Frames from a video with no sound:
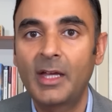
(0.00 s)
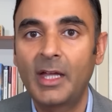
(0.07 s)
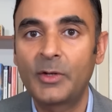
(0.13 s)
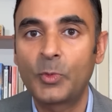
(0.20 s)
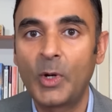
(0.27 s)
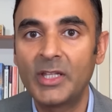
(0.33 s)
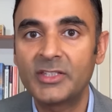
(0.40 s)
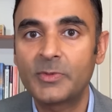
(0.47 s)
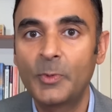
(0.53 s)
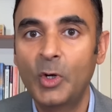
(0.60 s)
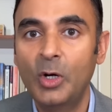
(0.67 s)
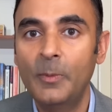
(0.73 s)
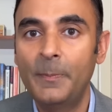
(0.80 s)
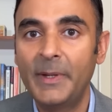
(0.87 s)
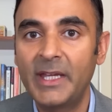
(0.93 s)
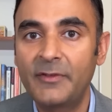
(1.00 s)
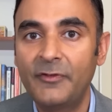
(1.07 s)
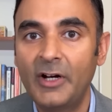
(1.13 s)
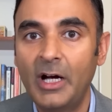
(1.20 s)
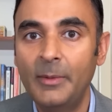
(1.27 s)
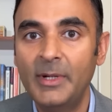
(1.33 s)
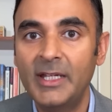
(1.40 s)
And once more, Big
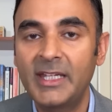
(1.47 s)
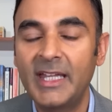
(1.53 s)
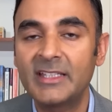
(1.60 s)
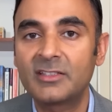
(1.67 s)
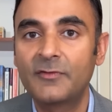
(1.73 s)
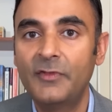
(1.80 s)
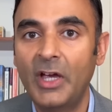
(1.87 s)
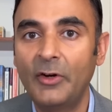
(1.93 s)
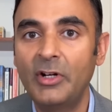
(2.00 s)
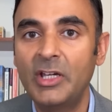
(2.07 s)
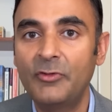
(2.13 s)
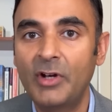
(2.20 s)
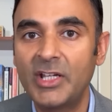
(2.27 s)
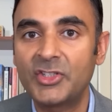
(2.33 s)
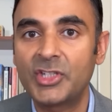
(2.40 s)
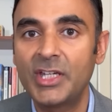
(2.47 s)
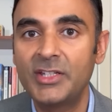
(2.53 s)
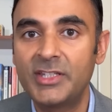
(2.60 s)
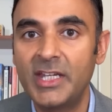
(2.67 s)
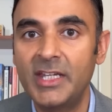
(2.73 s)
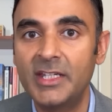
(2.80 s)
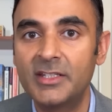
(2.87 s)
Pharma gets very rich
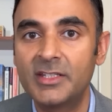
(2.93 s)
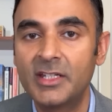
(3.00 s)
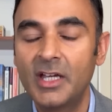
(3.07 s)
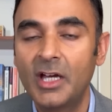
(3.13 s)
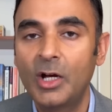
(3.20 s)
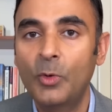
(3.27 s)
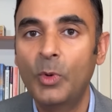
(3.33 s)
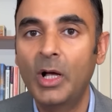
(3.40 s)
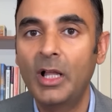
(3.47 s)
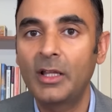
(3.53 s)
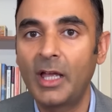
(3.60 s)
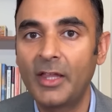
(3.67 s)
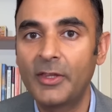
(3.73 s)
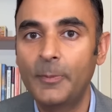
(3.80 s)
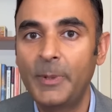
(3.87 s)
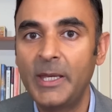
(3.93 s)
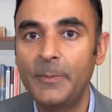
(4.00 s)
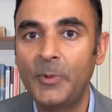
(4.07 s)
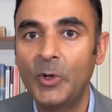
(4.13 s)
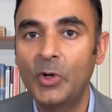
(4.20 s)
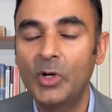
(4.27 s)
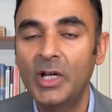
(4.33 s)
indeed, while other
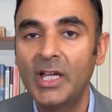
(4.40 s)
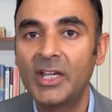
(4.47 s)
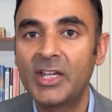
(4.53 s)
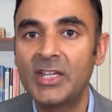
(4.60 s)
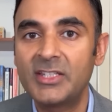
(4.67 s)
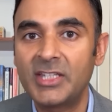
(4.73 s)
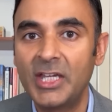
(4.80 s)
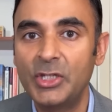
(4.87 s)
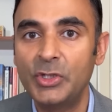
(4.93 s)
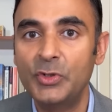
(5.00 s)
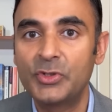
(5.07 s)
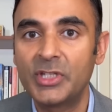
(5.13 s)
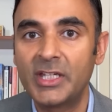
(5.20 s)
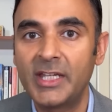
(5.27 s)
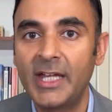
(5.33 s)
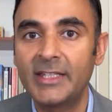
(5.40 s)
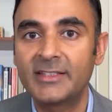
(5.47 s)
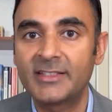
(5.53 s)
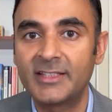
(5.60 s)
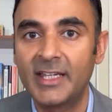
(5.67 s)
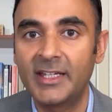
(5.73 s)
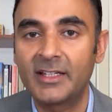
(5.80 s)
people continue to get
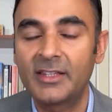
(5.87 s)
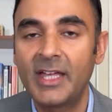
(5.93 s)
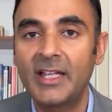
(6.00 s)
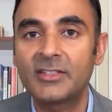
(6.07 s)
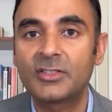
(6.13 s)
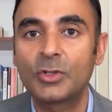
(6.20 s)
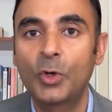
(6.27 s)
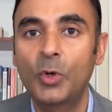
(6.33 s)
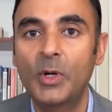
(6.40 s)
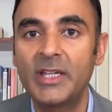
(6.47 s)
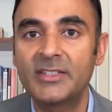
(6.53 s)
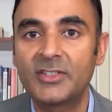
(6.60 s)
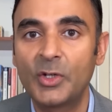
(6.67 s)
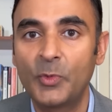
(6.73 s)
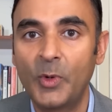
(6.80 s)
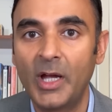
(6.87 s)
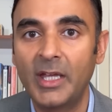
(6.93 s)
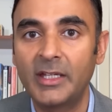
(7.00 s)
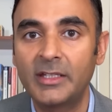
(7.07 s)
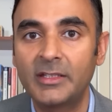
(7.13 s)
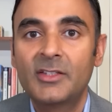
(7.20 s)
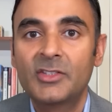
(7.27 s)
sick. That's always the way.